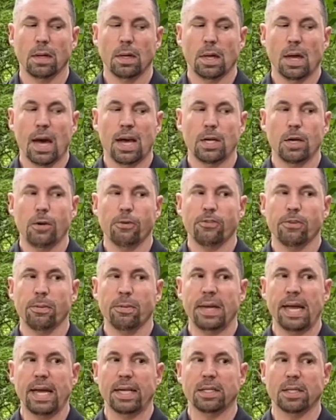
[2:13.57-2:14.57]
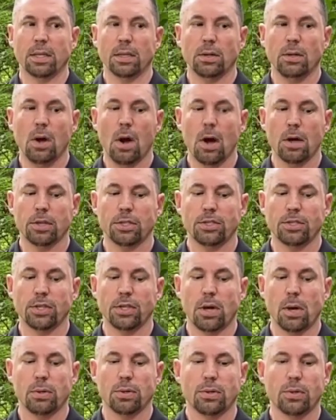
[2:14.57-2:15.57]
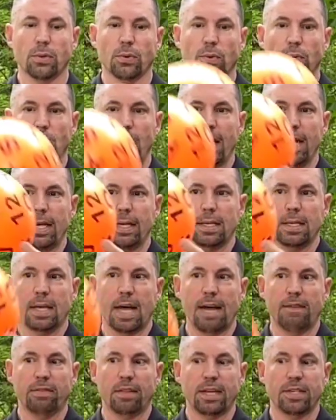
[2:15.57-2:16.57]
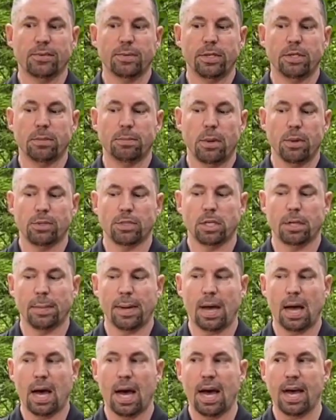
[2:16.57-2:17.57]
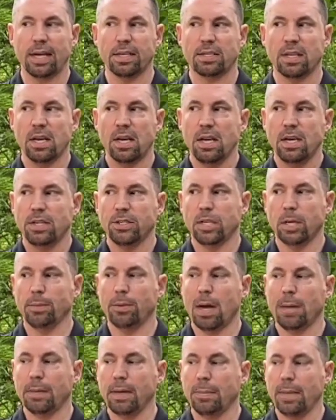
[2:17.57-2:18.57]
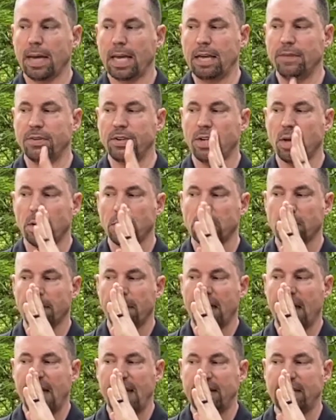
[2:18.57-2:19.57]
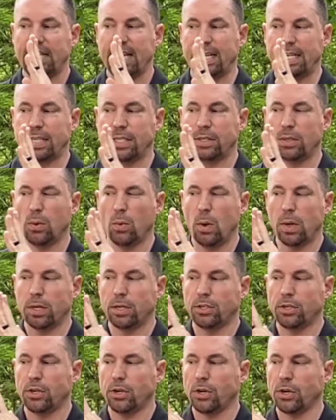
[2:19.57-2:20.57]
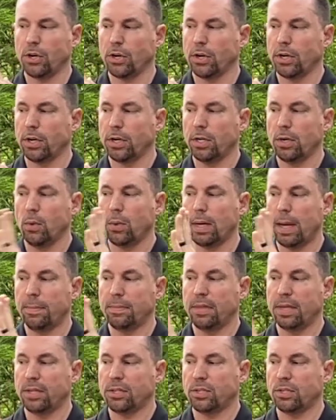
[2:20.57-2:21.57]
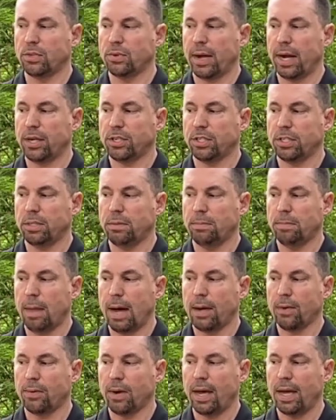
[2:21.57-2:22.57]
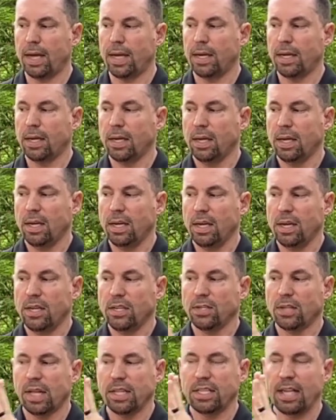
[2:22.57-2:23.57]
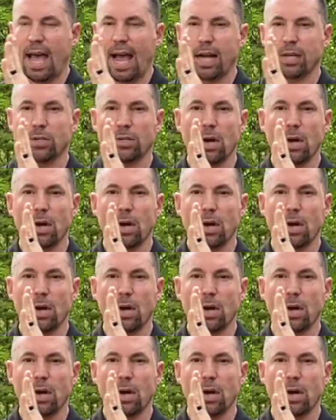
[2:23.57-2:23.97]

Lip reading: I know for me, it's a little harder to go to the right. I have less range of motion in my eyes, so you probably might even notice my head tending to want to turn when I'm this direction, my right. So that's extra